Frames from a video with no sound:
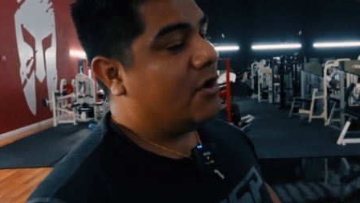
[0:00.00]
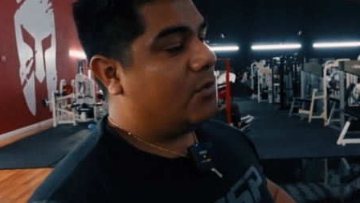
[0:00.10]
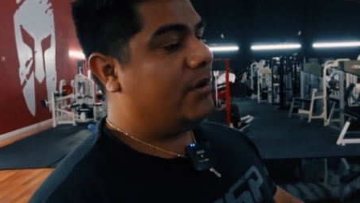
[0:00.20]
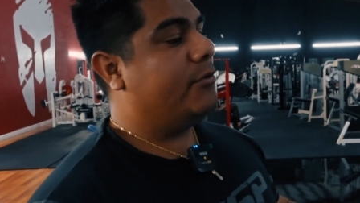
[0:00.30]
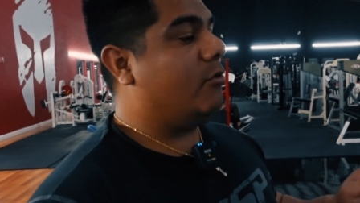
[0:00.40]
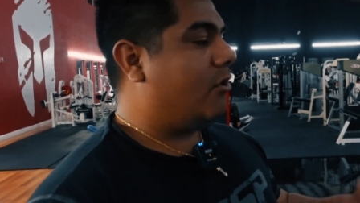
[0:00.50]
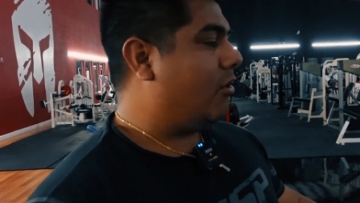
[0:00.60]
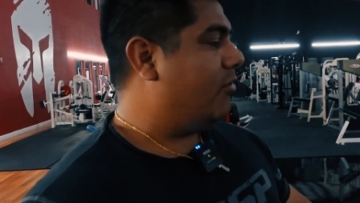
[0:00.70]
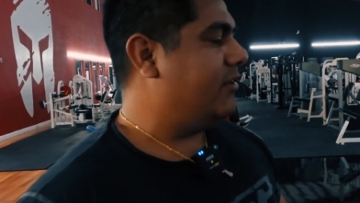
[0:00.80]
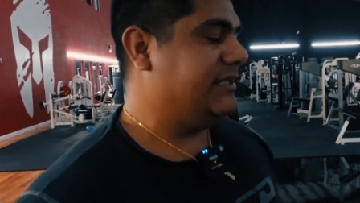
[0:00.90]
We will
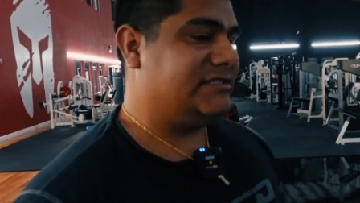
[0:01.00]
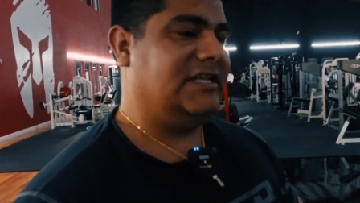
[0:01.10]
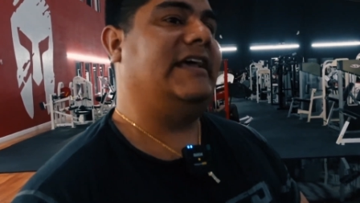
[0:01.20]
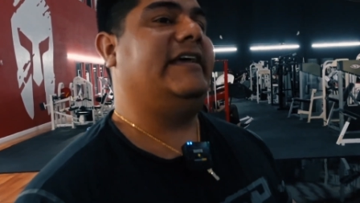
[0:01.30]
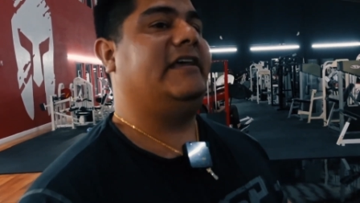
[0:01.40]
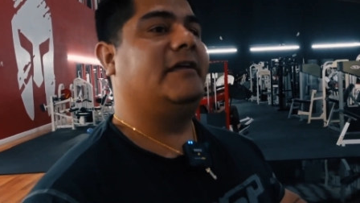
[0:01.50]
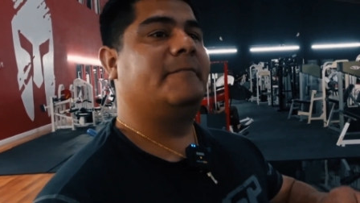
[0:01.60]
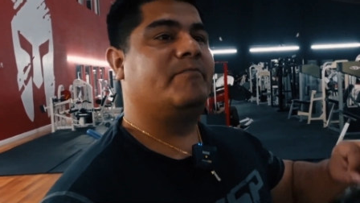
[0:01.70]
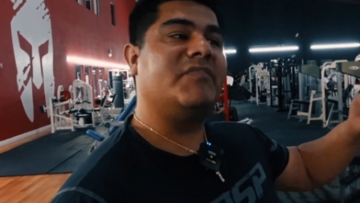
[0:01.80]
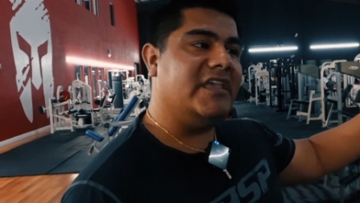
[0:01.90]
always say,
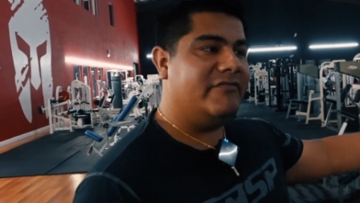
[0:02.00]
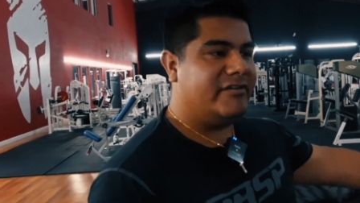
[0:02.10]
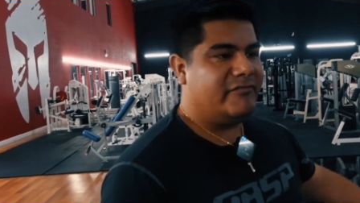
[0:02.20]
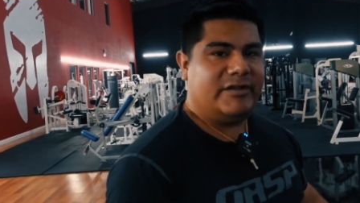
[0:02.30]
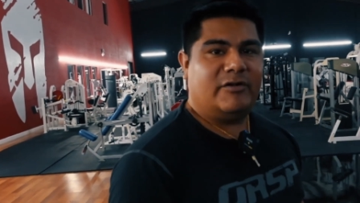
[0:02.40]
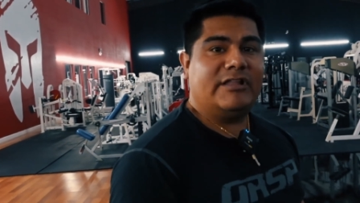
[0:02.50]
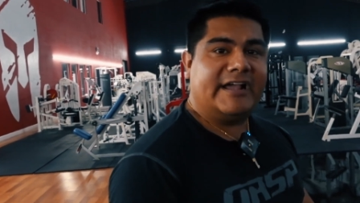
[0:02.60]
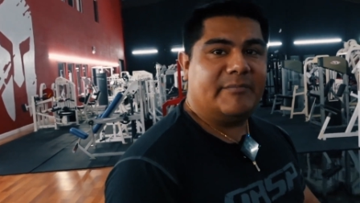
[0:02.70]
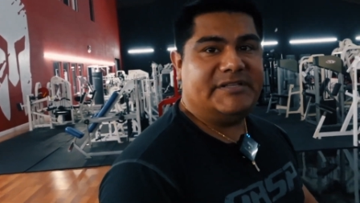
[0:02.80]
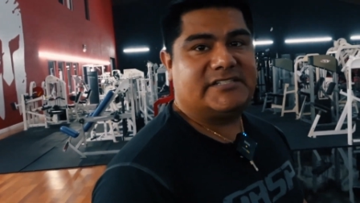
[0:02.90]
even if we don't
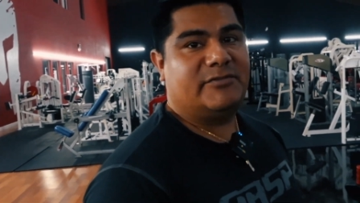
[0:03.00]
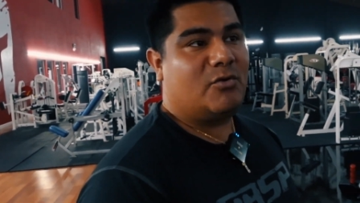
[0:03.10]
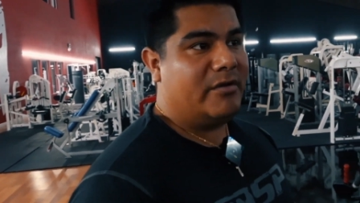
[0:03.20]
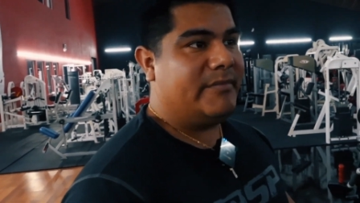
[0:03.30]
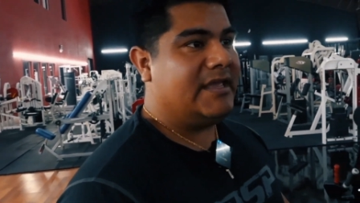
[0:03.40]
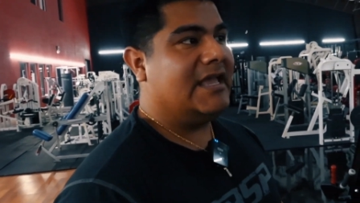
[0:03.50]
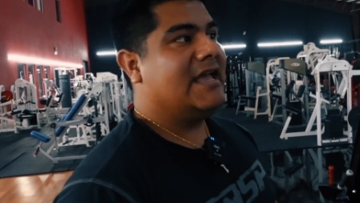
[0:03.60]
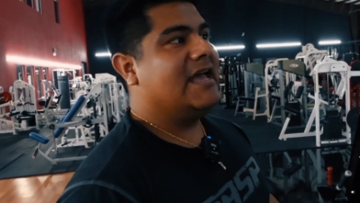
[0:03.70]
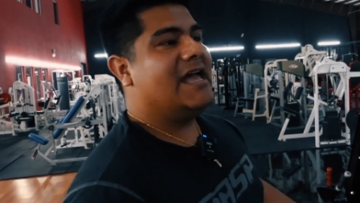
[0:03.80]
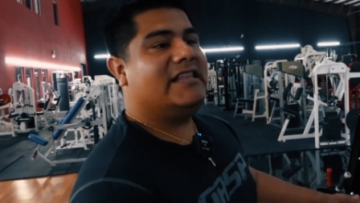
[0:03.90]
like a piece of equipment,
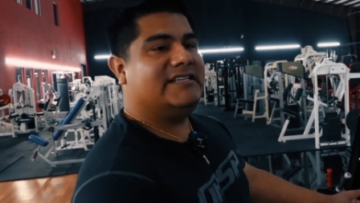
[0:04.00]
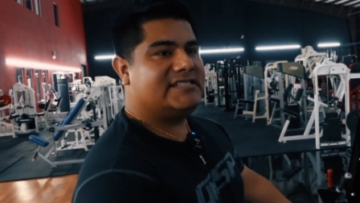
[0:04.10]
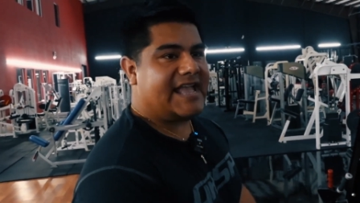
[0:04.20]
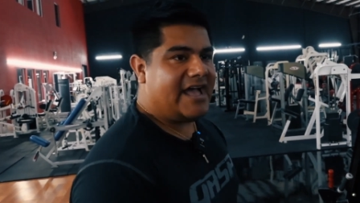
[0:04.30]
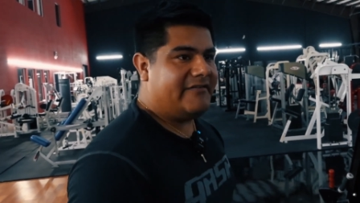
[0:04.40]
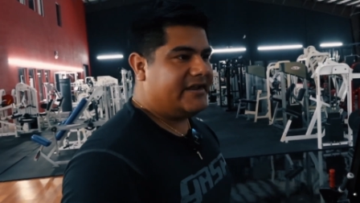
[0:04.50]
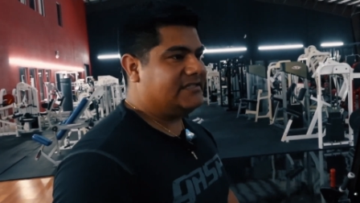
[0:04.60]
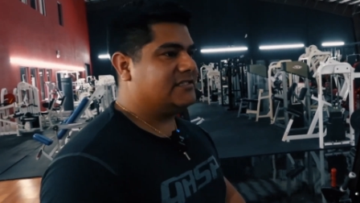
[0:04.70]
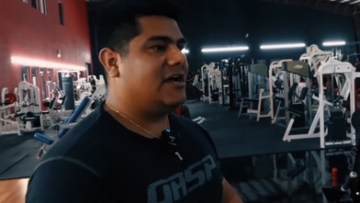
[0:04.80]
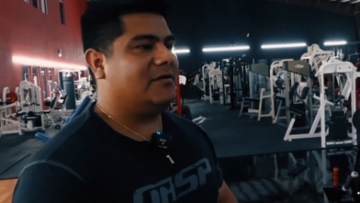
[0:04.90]
at least they have it
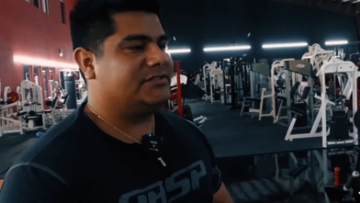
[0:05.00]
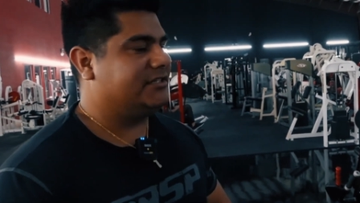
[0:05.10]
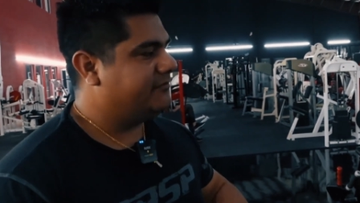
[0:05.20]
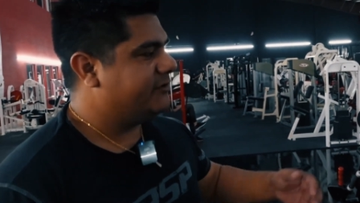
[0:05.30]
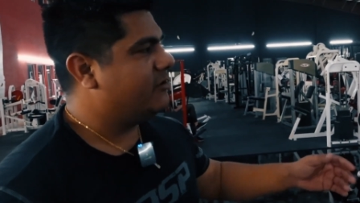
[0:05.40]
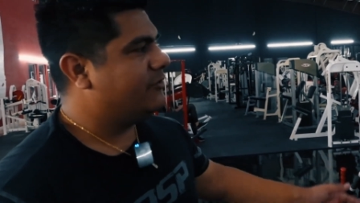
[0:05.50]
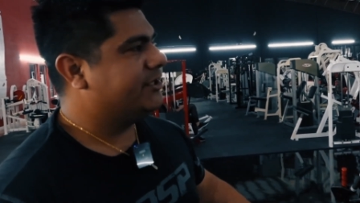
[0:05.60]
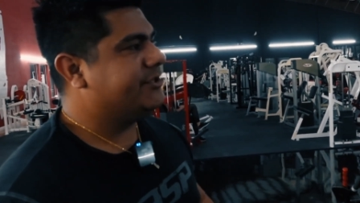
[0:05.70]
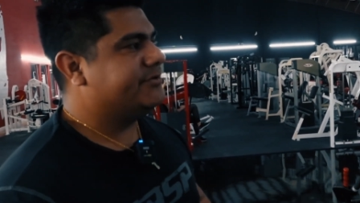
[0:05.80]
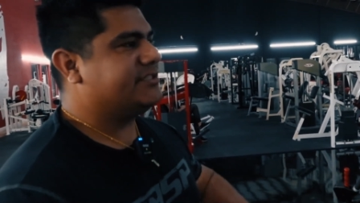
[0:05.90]
as an option. If you don't want
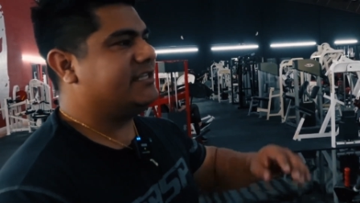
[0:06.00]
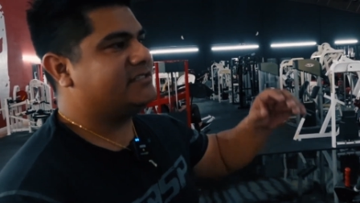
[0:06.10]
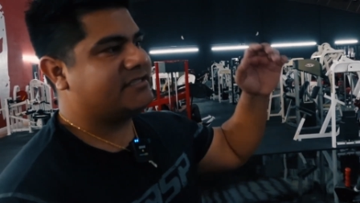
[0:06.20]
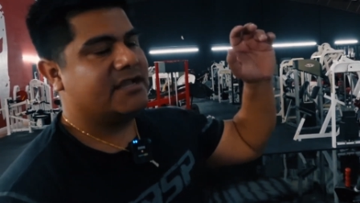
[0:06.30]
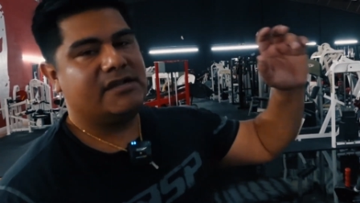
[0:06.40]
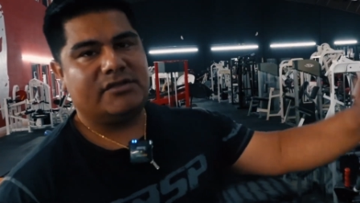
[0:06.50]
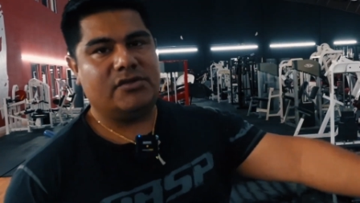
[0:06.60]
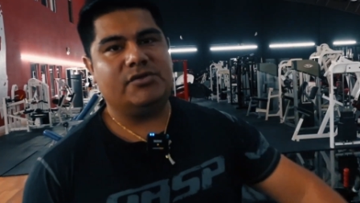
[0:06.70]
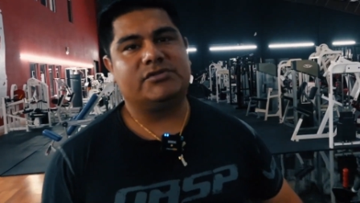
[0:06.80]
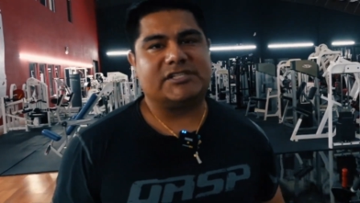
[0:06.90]
to use this, you
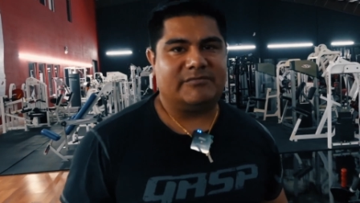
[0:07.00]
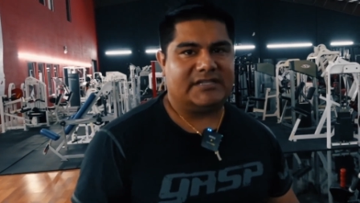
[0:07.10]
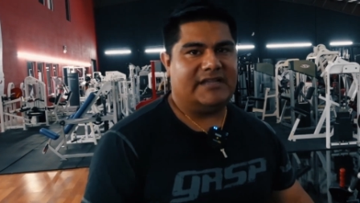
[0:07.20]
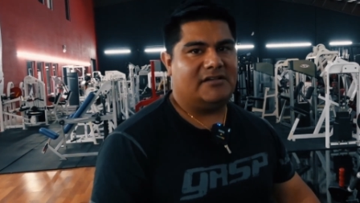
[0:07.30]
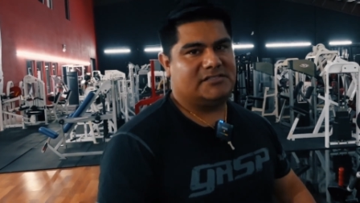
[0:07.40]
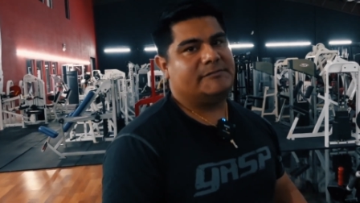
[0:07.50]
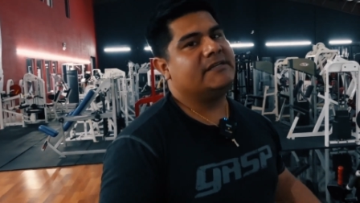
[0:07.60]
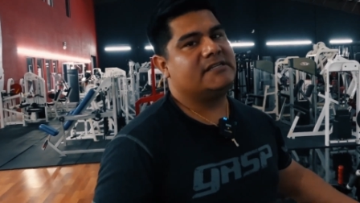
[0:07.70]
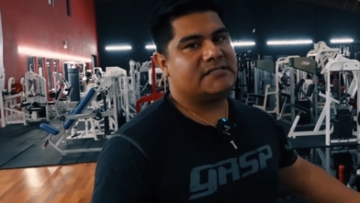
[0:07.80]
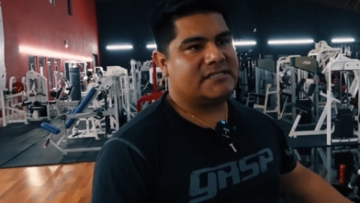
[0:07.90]
use something else
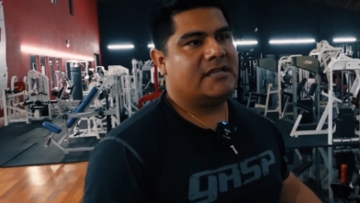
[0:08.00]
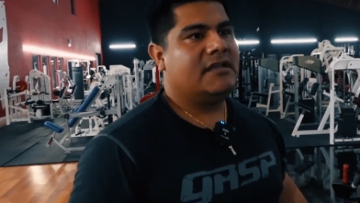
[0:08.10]
because